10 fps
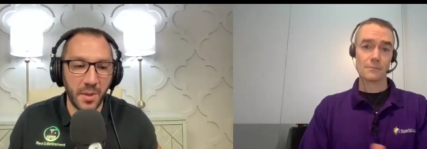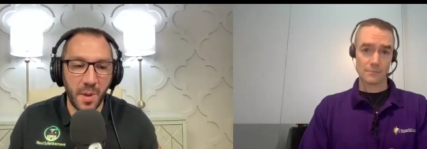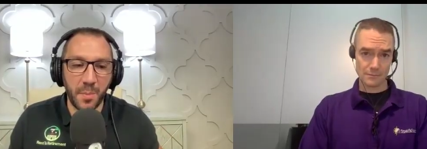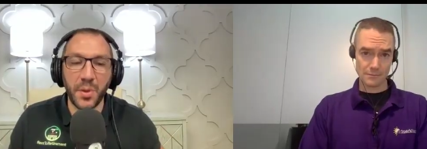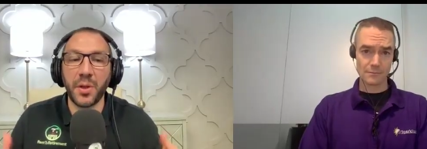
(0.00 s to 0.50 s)
Speaker 1: It's
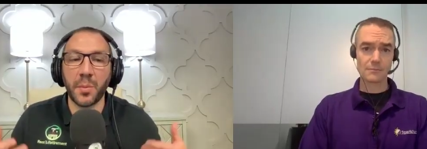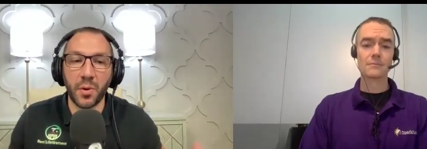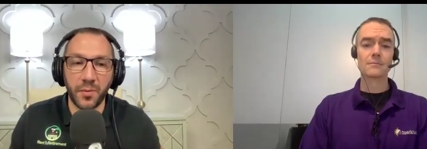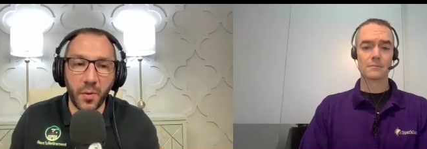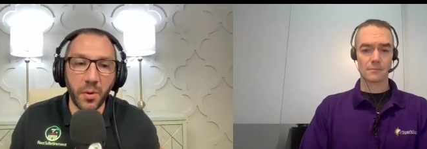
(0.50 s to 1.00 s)
about building a
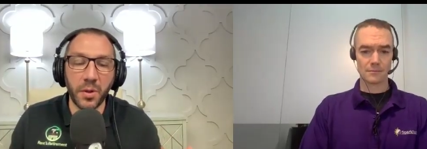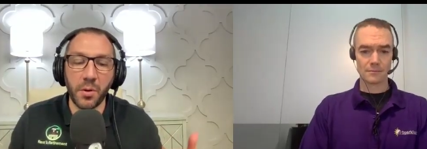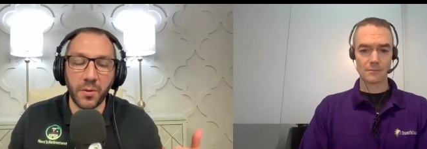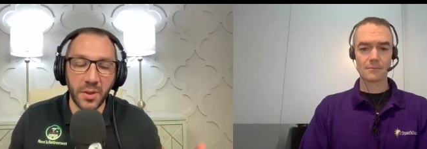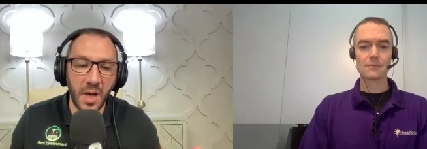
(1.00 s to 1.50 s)

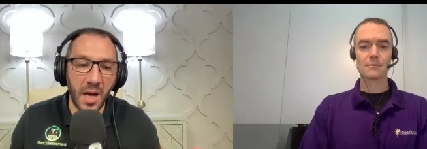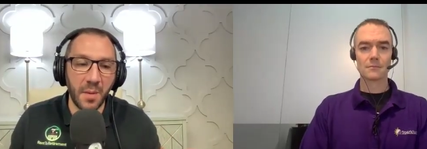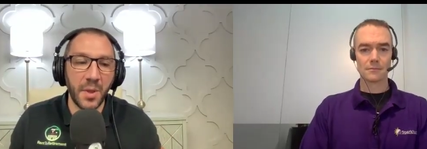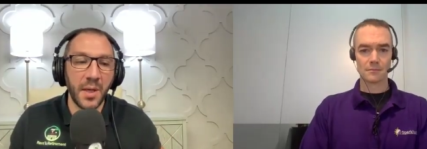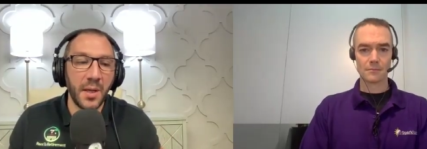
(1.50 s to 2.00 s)
portfolio over
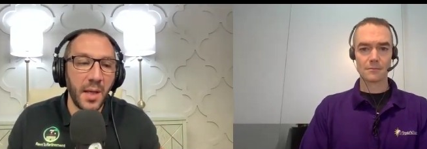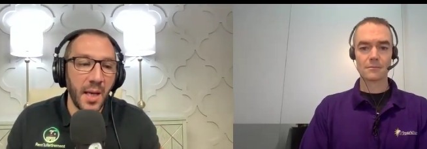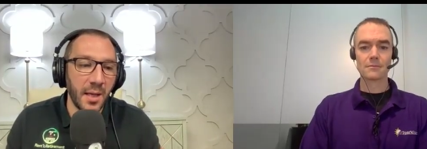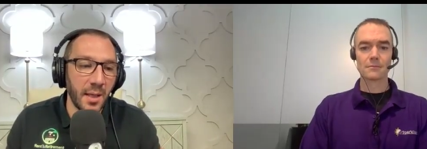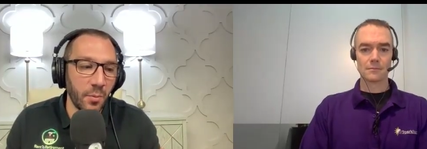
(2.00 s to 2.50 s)
time
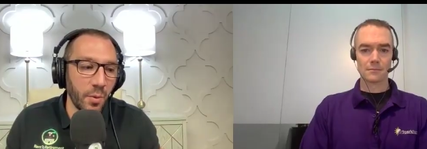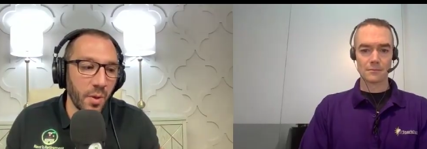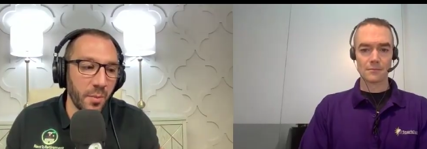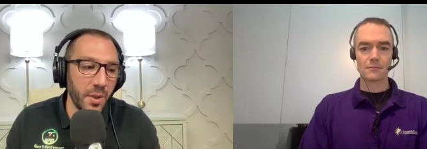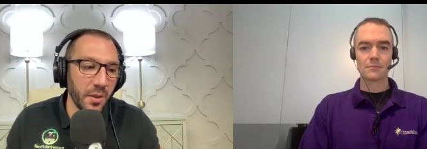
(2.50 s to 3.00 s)
and and we
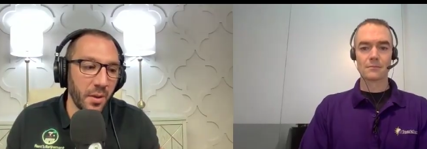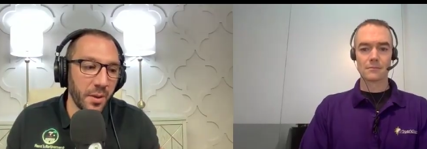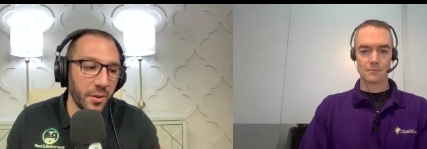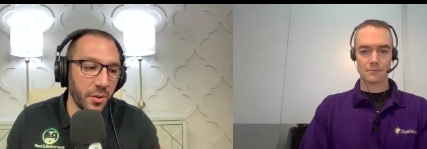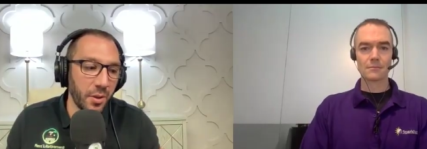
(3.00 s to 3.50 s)
want to be
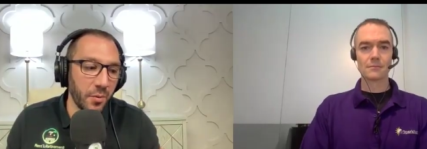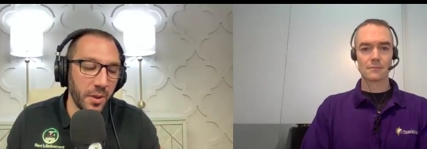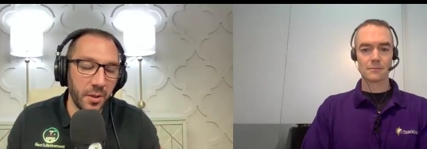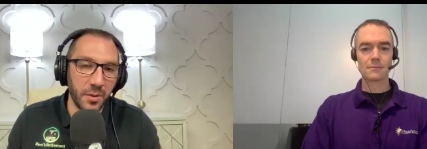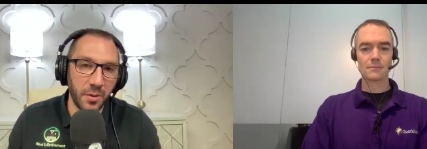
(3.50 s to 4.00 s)
along that journey
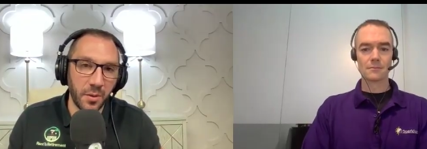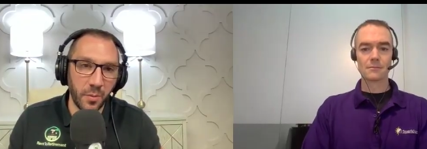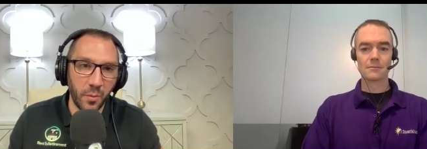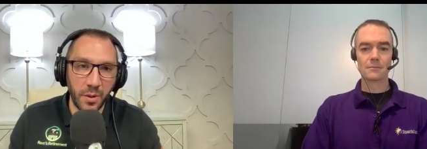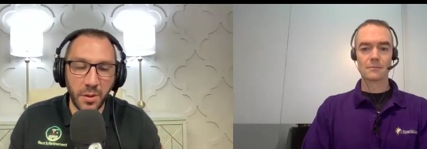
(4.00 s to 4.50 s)
with you.
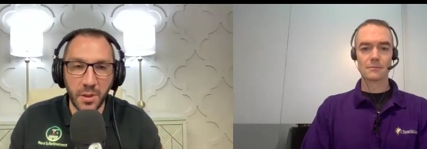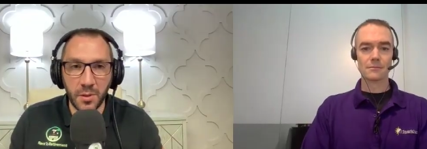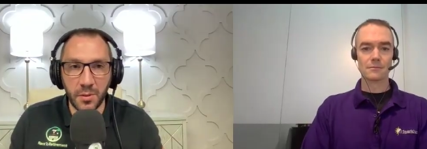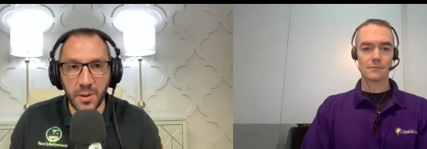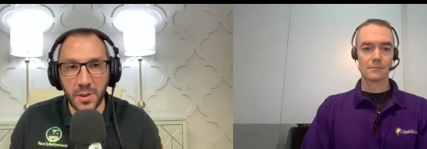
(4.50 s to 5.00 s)
So what you can
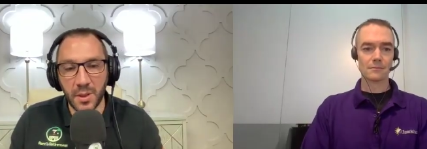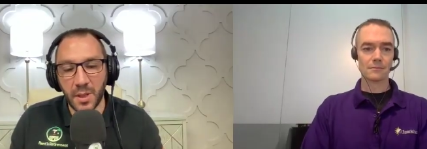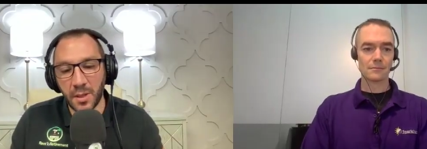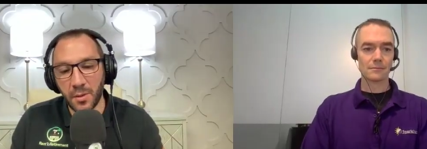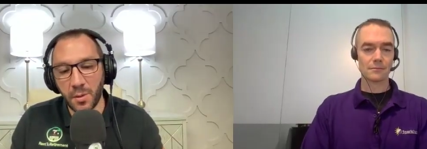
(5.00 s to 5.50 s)
do is
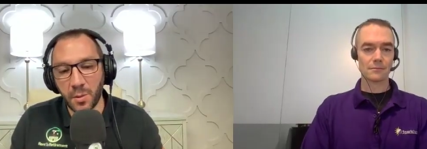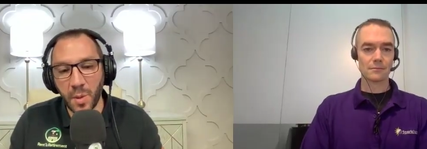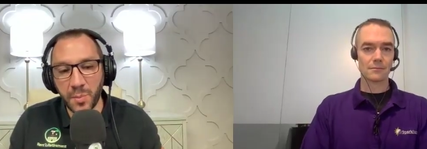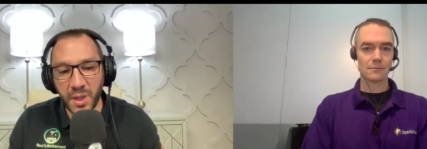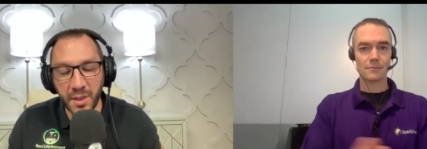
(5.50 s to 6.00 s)
uh, go to our
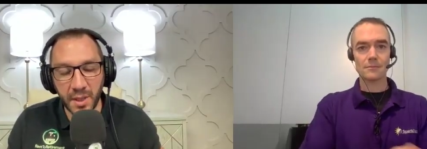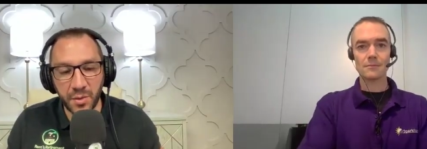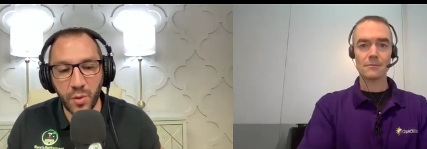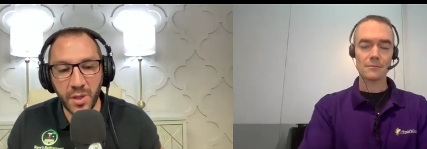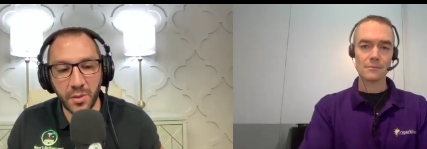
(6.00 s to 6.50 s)
website.
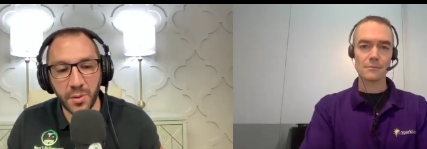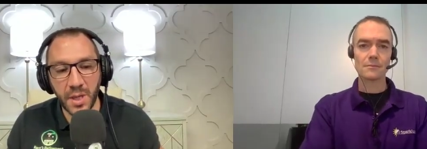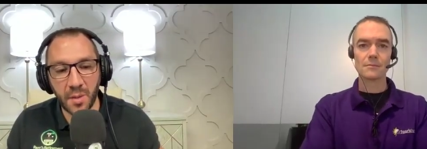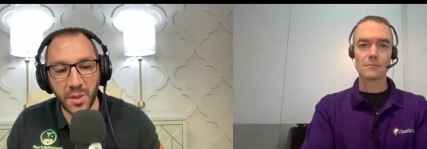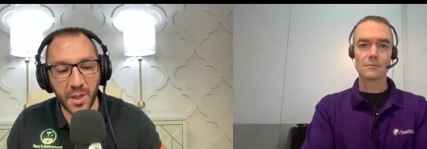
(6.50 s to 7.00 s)
That's
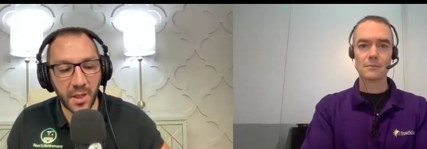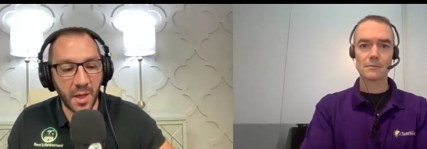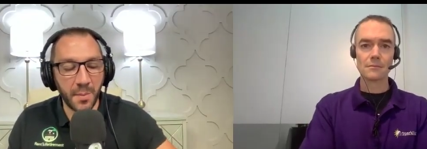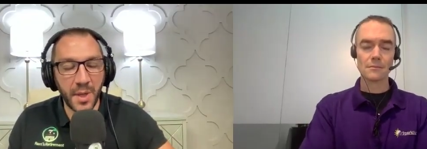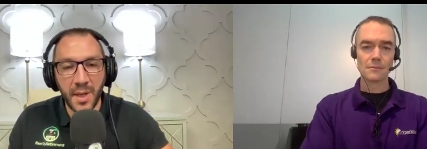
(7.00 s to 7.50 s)

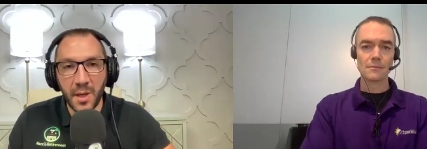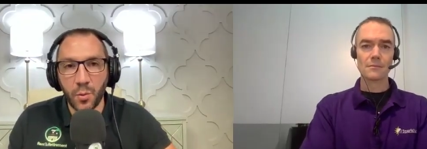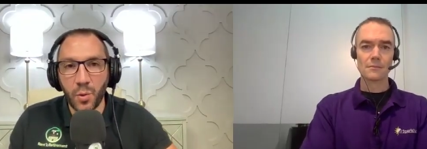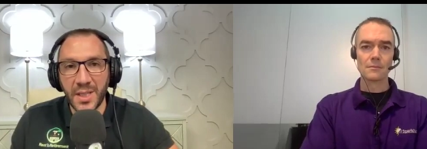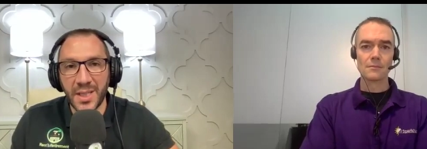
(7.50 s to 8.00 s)
renttoretirement.com,
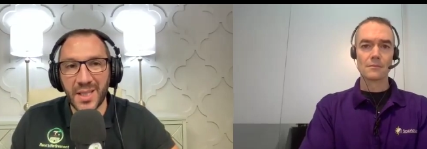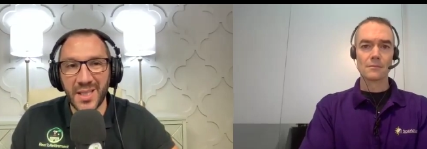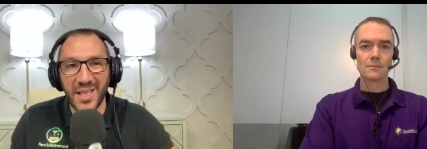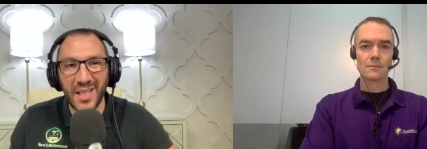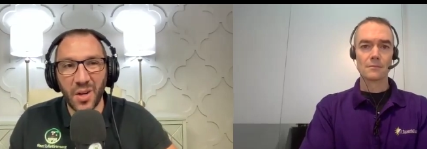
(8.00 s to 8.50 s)

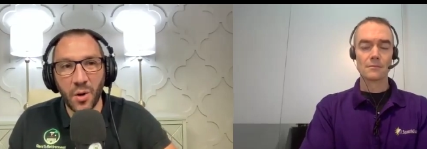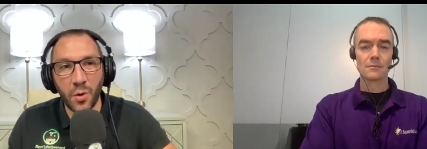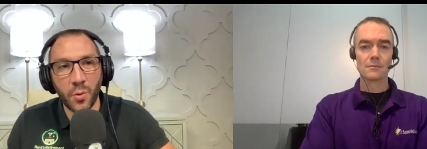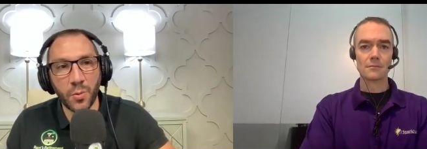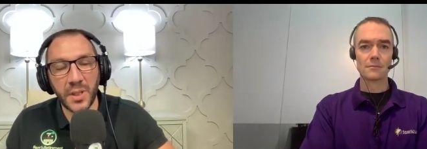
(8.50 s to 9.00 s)

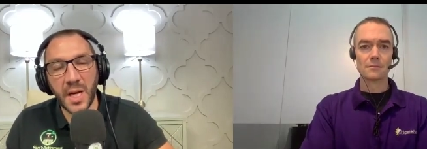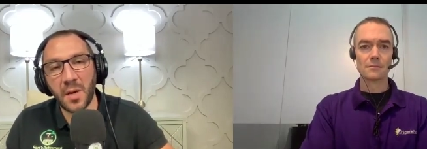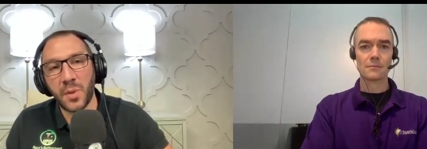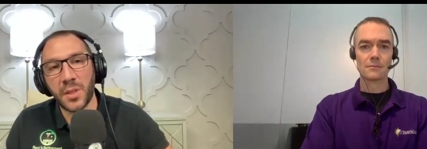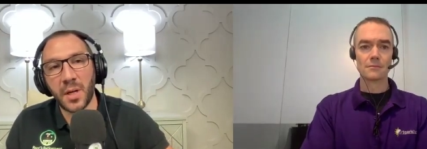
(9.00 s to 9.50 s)

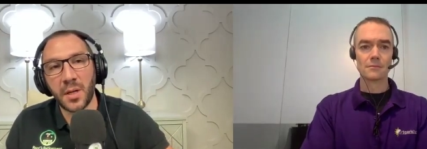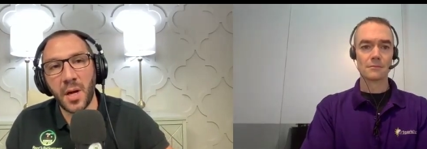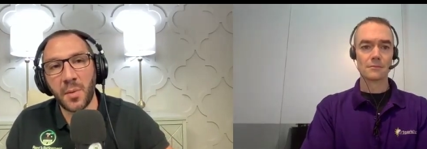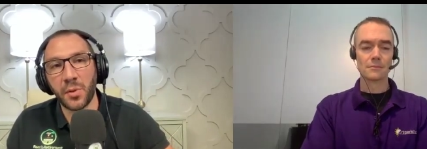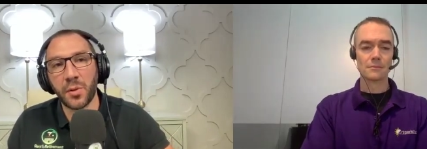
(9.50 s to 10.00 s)

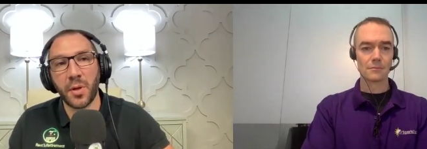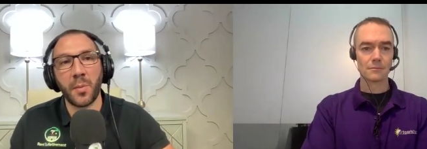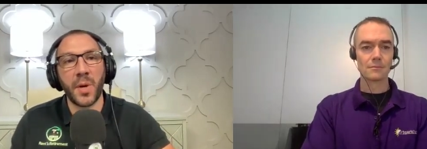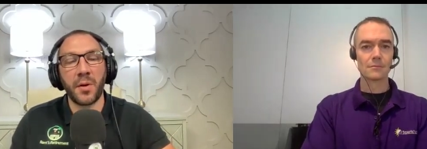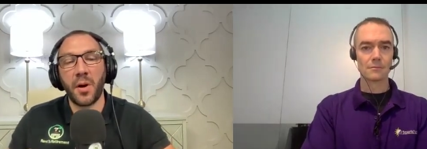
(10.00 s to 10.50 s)
renttoretirement.com to learn
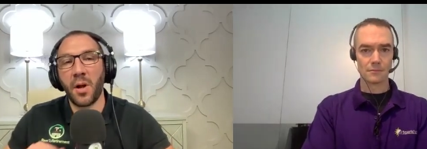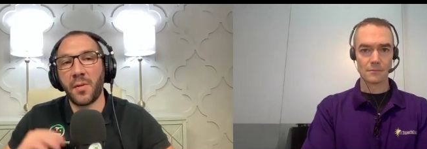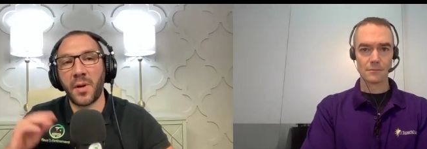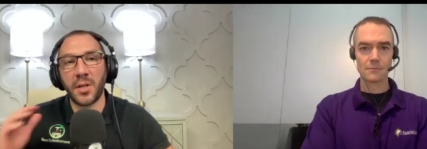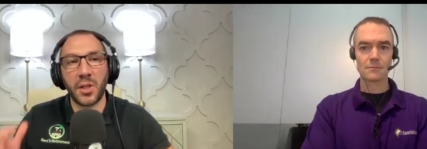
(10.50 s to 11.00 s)
about all
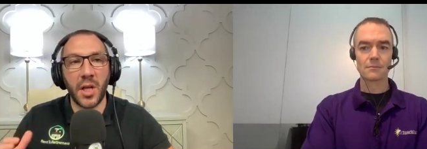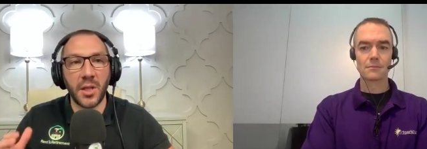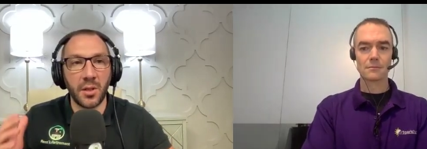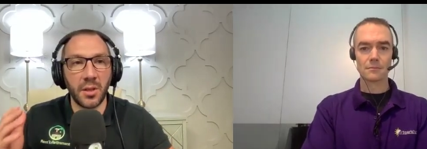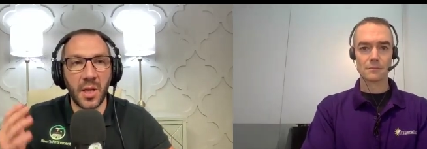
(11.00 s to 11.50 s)
of our
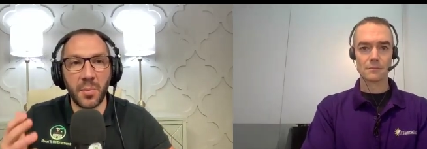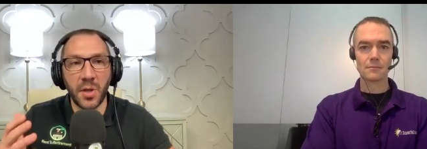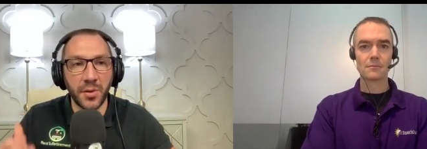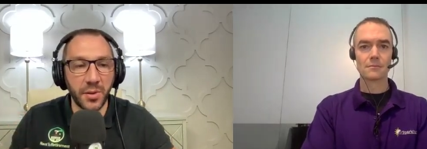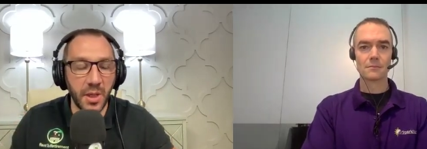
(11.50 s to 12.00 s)
education, to set up a
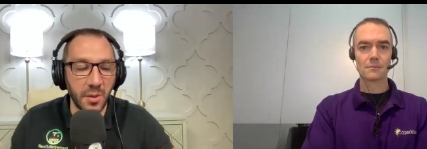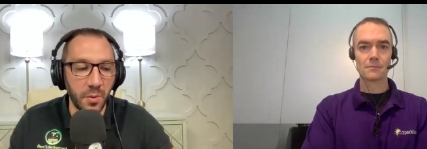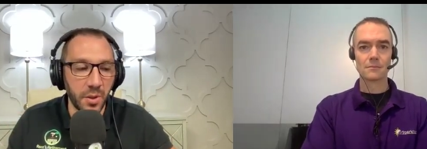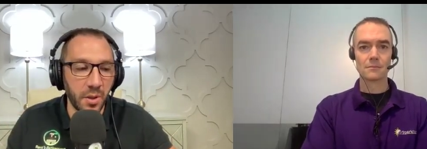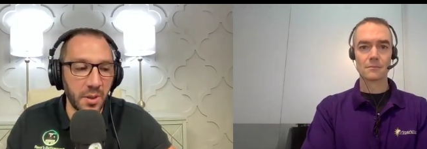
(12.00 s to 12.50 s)
consultation
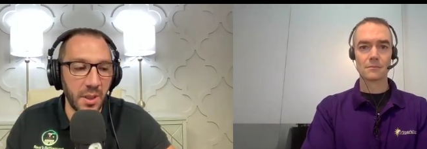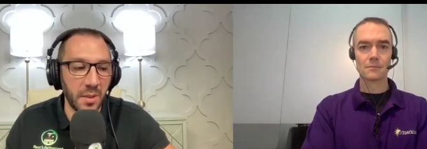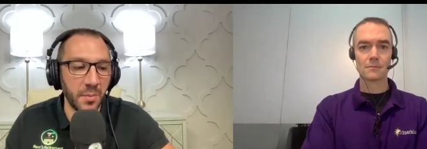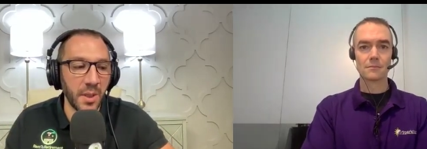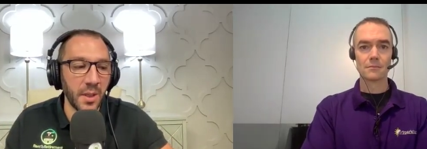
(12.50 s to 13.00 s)
with our team,